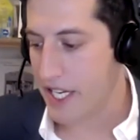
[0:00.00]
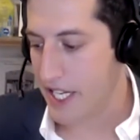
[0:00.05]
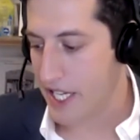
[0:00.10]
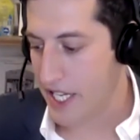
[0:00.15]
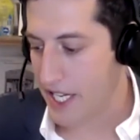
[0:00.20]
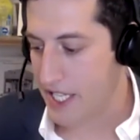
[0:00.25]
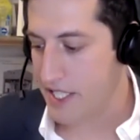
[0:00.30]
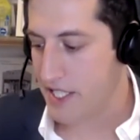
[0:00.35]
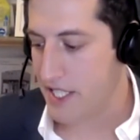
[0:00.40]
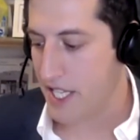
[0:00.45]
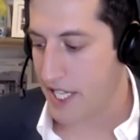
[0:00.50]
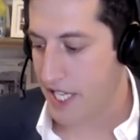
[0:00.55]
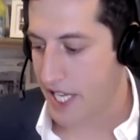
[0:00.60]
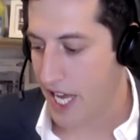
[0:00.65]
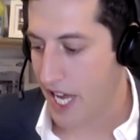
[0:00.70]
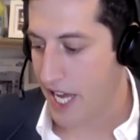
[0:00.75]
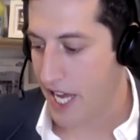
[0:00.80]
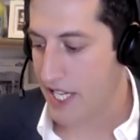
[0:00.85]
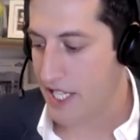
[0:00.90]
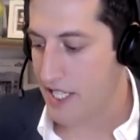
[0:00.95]
is the
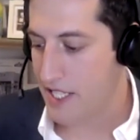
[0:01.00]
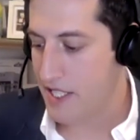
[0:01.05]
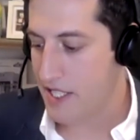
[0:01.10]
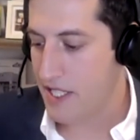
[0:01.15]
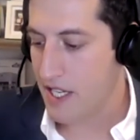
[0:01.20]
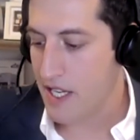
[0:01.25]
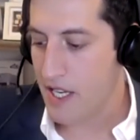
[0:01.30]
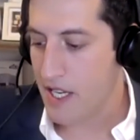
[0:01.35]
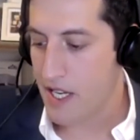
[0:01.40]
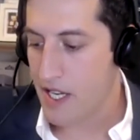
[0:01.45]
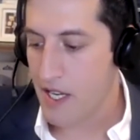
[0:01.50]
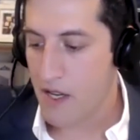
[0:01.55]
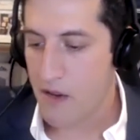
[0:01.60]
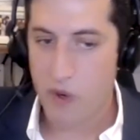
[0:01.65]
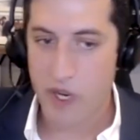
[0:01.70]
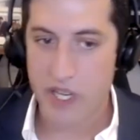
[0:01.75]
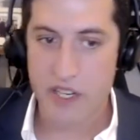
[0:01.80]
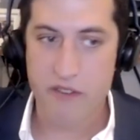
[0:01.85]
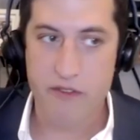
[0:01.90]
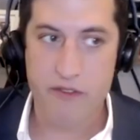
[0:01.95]
case when
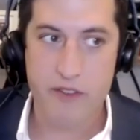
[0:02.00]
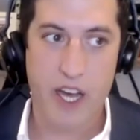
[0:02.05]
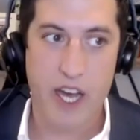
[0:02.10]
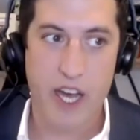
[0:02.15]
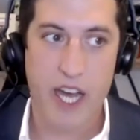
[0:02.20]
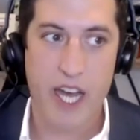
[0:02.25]
you've got